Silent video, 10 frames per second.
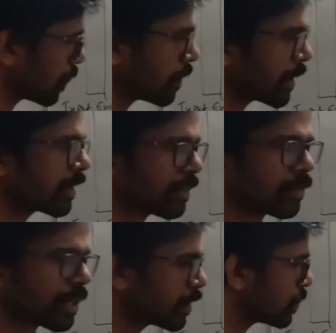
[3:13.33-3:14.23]
So we'll be
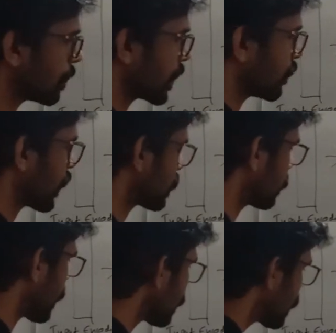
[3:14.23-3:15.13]
looking into the
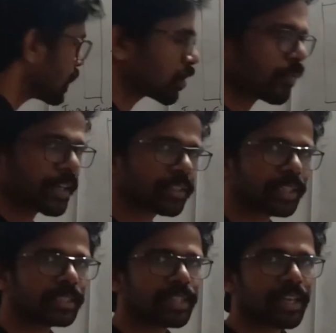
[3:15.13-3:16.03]
vector part. So
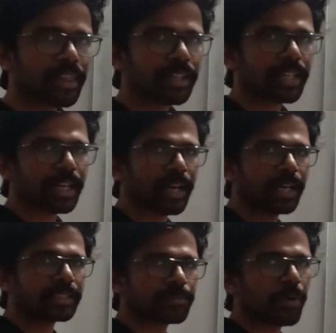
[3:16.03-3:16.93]
vector is anything that
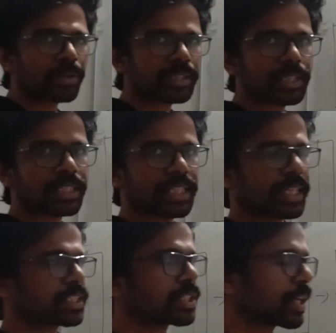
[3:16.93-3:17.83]
has both
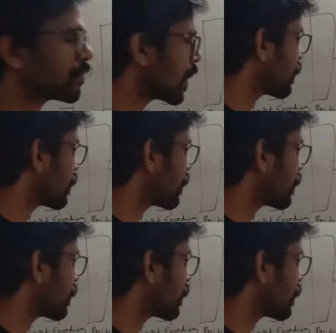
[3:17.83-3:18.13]
direction and